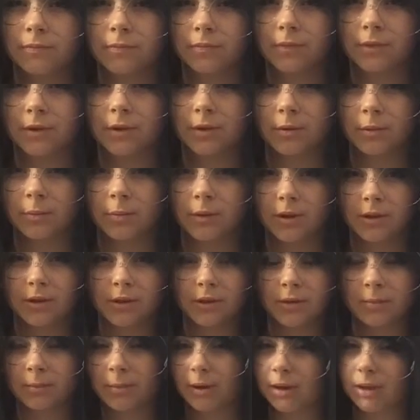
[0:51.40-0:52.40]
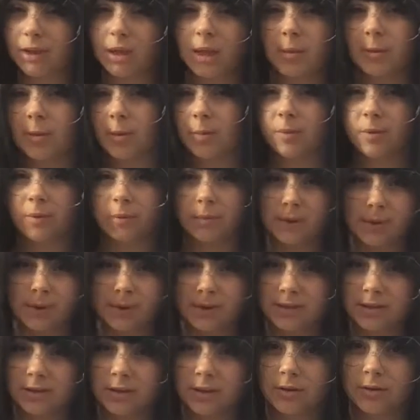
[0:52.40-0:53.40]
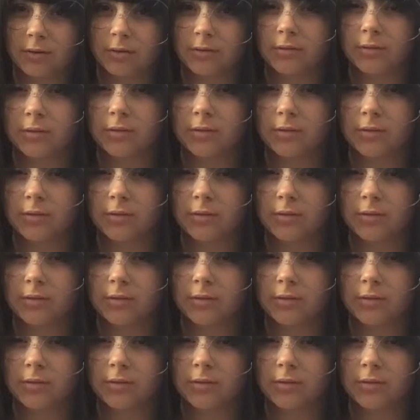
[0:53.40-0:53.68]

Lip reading: Like one of them I came up on myself,